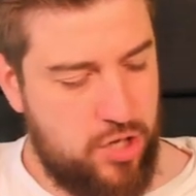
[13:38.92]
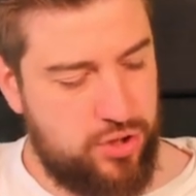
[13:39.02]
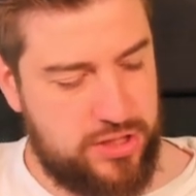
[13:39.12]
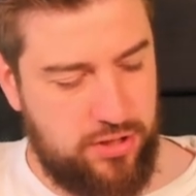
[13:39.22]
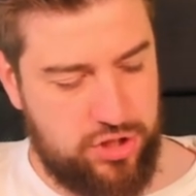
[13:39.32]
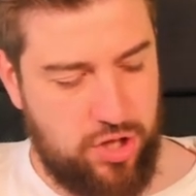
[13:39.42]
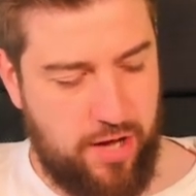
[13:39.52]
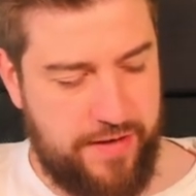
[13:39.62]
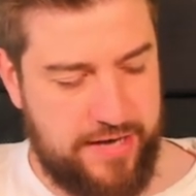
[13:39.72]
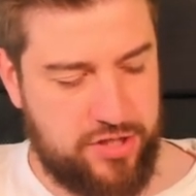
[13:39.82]
until the
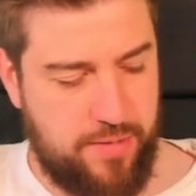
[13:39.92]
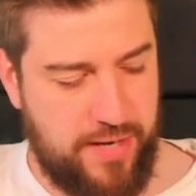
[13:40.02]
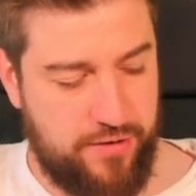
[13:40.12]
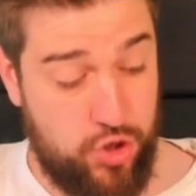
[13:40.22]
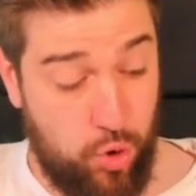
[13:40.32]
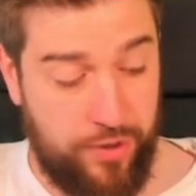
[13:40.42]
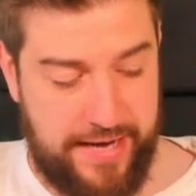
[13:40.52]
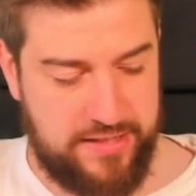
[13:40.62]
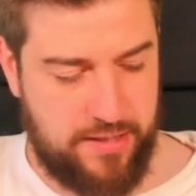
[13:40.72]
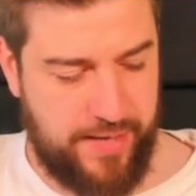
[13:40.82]
start of your
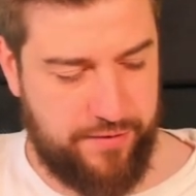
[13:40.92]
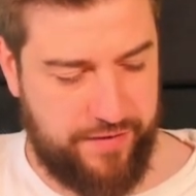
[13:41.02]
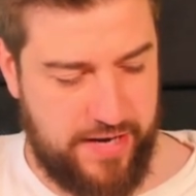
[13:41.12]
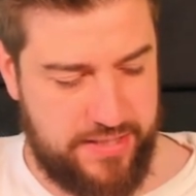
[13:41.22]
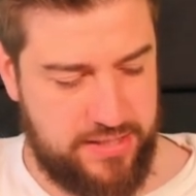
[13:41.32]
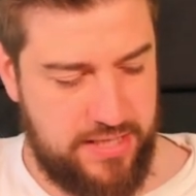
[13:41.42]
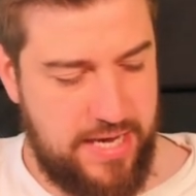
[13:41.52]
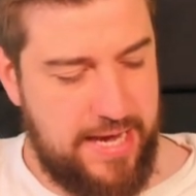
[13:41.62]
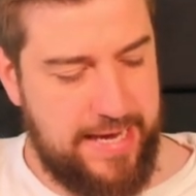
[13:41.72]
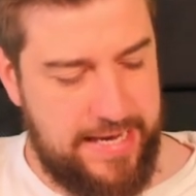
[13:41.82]
next command phase.
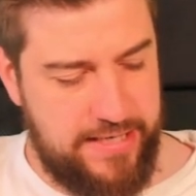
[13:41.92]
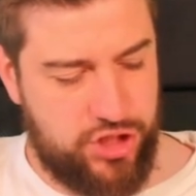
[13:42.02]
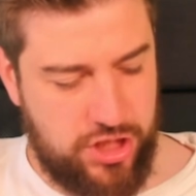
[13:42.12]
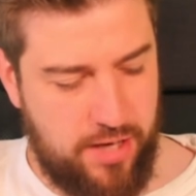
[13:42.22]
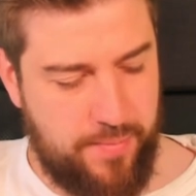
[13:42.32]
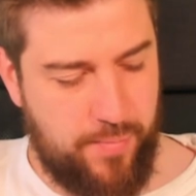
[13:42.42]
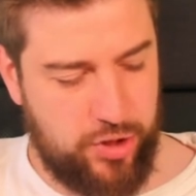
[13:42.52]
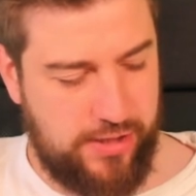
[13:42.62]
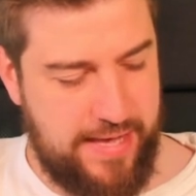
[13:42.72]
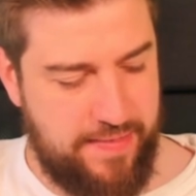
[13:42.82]
Each time a
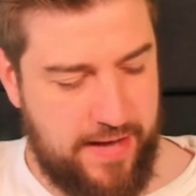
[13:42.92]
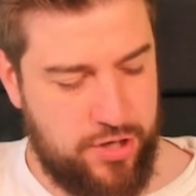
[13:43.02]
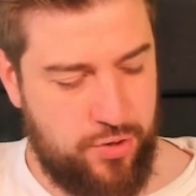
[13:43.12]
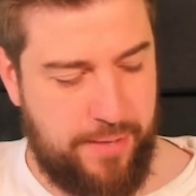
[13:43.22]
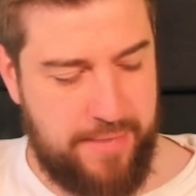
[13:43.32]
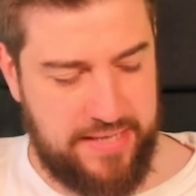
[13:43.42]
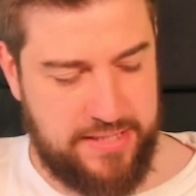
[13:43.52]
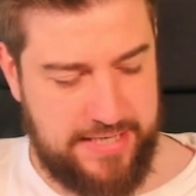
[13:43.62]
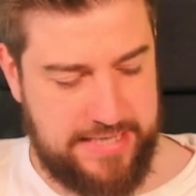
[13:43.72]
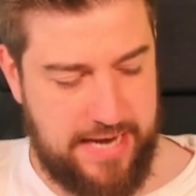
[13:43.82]
model in that unit
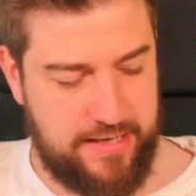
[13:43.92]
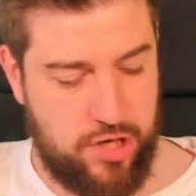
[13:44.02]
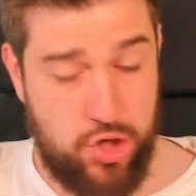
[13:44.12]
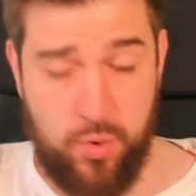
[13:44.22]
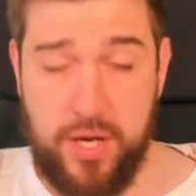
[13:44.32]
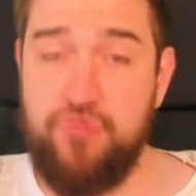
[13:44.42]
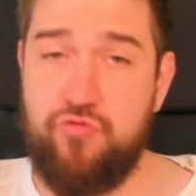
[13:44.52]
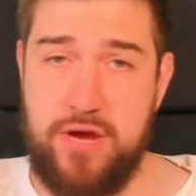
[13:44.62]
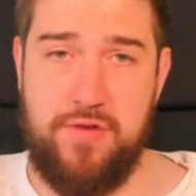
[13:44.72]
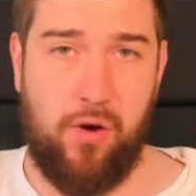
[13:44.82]
makes an attack, you
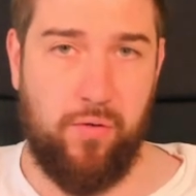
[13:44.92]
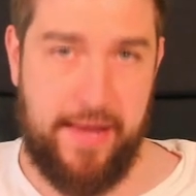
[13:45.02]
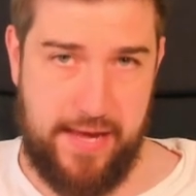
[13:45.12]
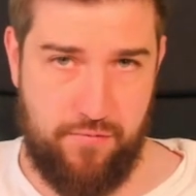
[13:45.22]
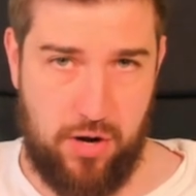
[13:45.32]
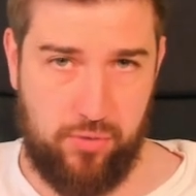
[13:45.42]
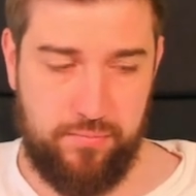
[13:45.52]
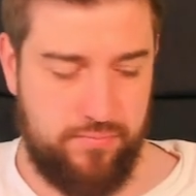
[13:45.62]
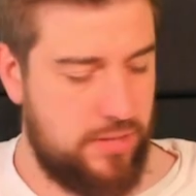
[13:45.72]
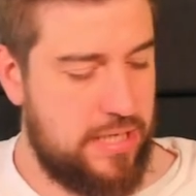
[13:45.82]
can re-roll the hit roll.
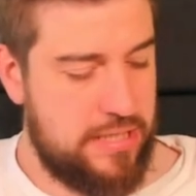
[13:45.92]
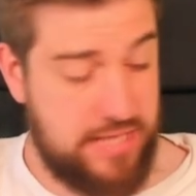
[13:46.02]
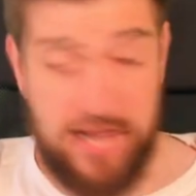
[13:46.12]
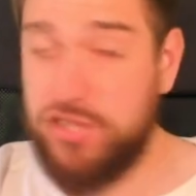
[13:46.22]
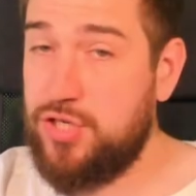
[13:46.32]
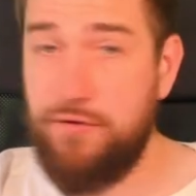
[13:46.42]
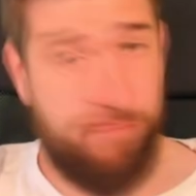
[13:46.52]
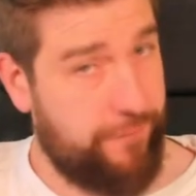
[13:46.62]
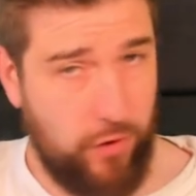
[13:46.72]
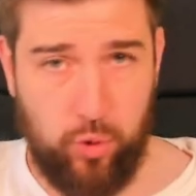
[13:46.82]
So that's
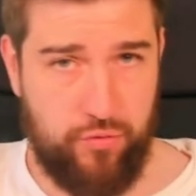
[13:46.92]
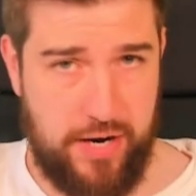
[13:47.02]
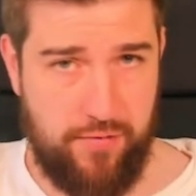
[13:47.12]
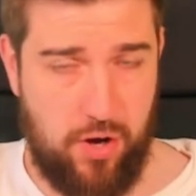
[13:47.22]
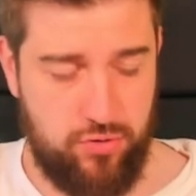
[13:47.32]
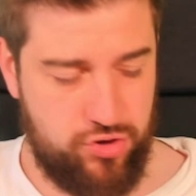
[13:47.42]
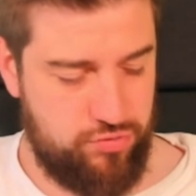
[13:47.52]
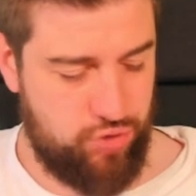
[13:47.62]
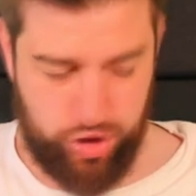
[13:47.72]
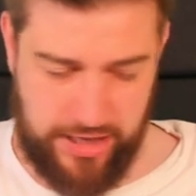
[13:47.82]
full
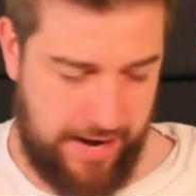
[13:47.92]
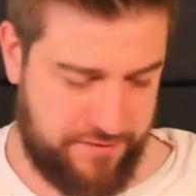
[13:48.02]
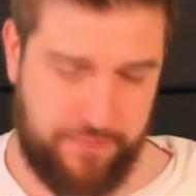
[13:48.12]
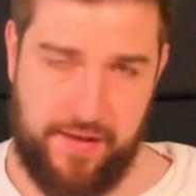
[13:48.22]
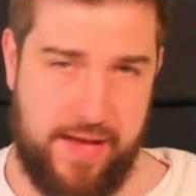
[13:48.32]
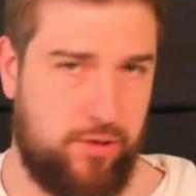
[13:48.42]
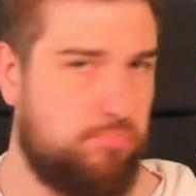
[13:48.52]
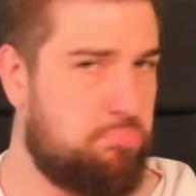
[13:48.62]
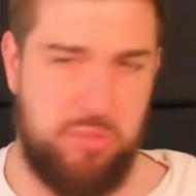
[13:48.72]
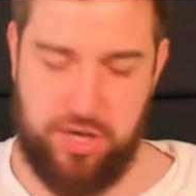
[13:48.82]
re-rolls. Doesn't have to
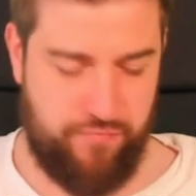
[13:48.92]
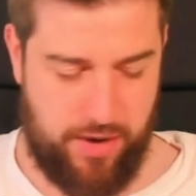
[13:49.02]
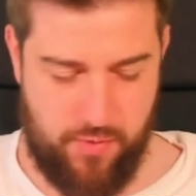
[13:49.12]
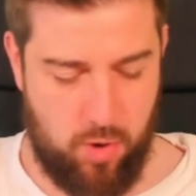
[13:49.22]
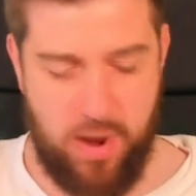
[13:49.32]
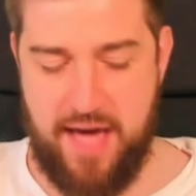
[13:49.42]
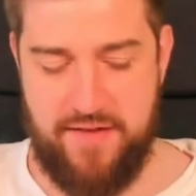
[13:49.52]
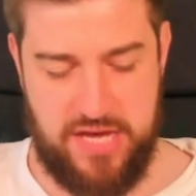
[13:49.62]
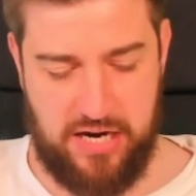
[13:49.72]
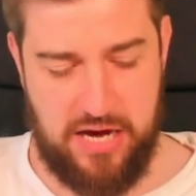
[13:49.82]
fail. You can re-roll
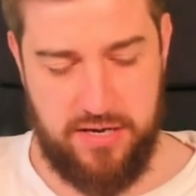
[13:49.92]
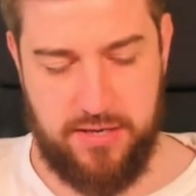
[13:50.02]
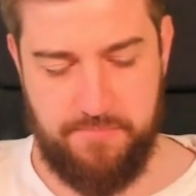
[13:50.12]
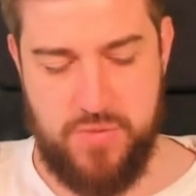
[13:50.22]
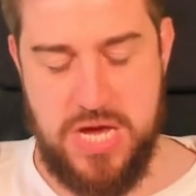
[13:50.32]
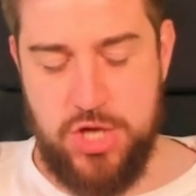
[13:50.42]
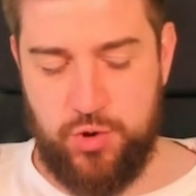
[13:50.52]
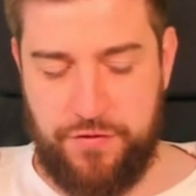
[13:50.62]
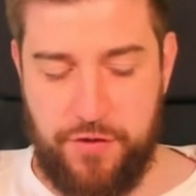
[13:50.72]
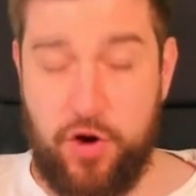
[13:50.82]
whatever you like.
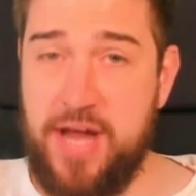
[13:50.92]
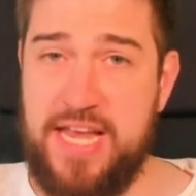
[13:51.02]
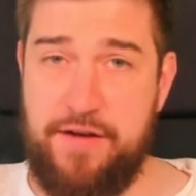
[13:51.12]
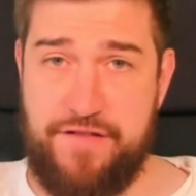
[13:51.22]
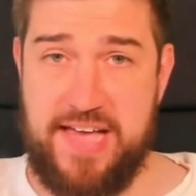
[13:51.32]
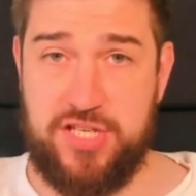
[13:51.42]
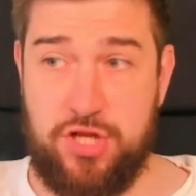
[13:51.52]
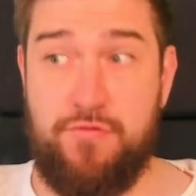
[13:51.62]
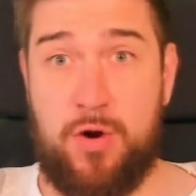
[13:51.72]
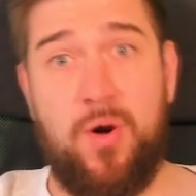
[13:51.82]
So if you've got any effects
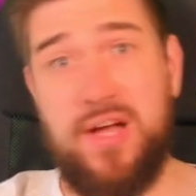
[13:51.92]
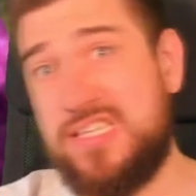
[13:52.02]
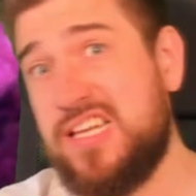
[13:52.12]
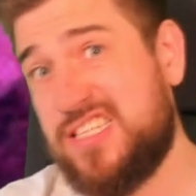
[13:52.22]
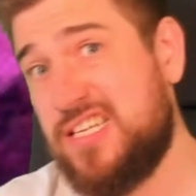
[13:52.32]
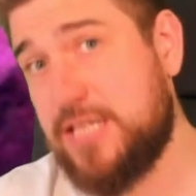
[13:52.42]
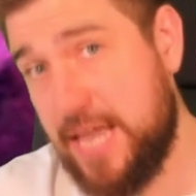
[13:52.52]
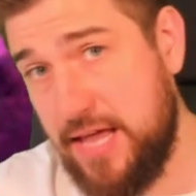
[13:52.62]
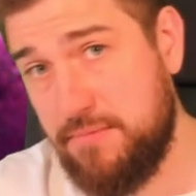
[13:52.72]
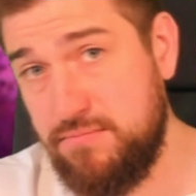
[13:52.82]
that require 6s to
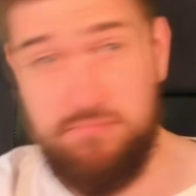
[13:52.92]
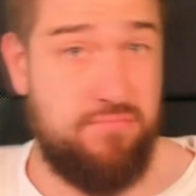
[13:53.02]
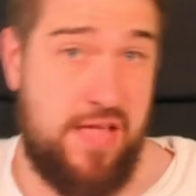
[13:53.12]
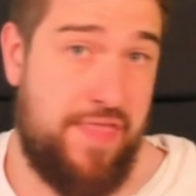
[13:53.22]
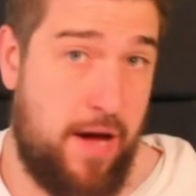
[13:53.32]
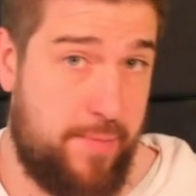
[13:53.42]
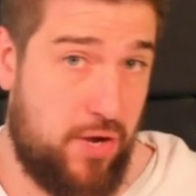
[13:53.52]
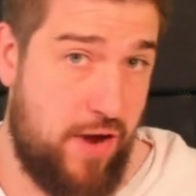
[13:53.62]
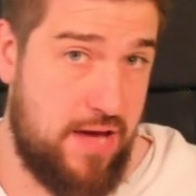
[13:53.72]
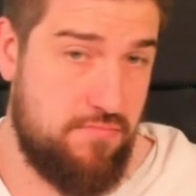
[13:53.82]
hit, then that would be
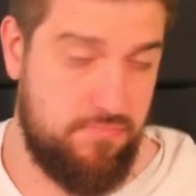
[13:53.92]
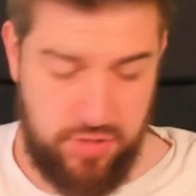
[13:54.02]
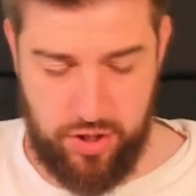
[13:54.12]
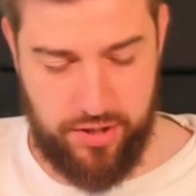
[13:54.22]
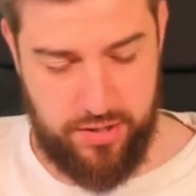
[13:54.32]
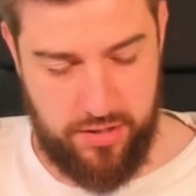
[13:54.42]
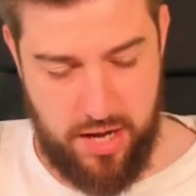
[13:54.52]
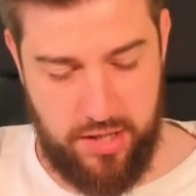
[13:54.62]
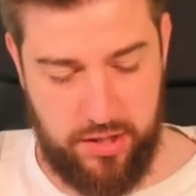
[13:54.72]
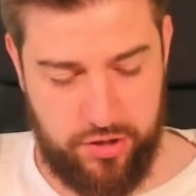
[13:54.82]
great. You
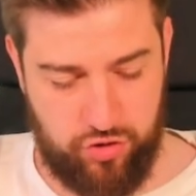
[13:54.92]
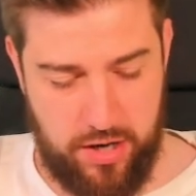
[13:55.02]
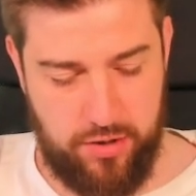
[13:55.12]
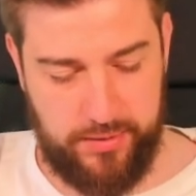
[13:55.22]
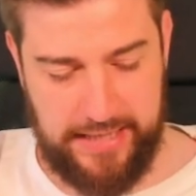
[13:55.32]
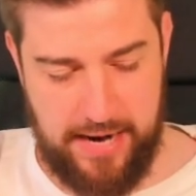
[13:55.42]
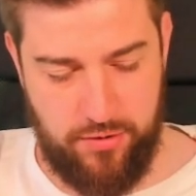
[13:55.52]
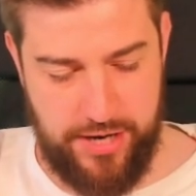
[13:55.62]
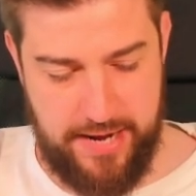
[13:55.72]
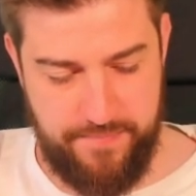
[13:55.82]
can try and double
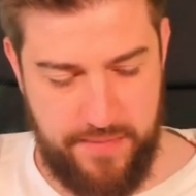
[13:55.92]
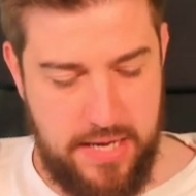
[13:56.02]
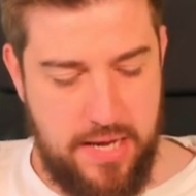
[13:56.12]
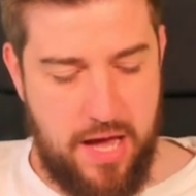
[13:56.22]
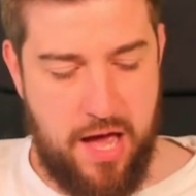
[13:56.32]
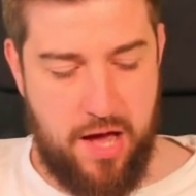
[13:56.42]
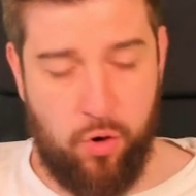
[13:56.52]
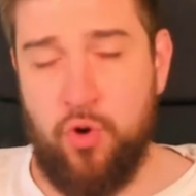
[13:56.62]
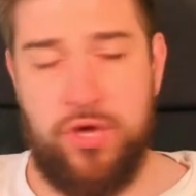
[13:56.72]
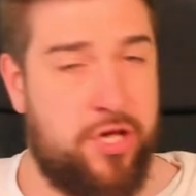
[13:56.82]
down on it,
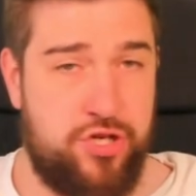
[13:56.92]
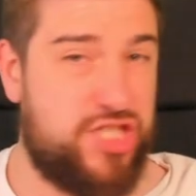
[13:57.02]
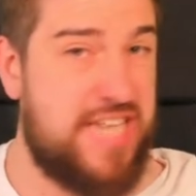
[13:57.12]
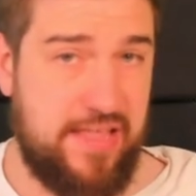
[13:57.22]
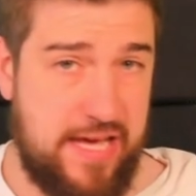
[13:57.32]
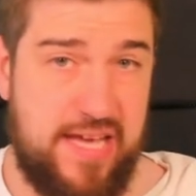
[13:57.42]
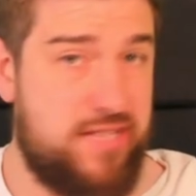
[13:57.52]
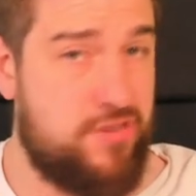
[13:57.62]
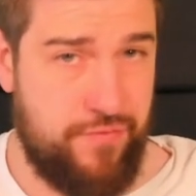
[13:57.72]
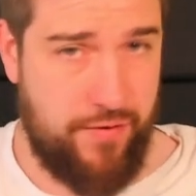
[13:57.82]
or you can just take the
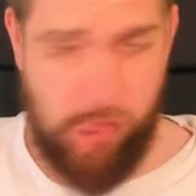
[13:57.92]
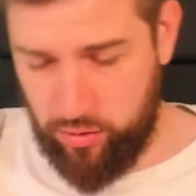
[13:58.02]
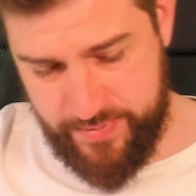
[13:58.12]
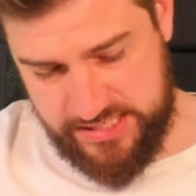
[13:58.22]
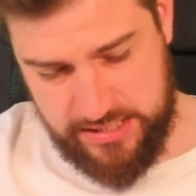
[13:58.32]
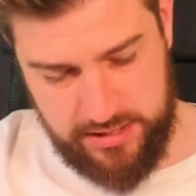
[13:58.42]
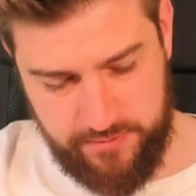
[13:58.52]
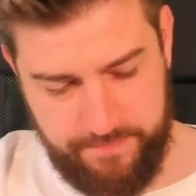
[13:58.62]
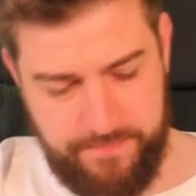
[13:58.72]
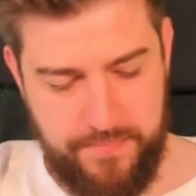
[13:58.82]
hits and re-roll the misses.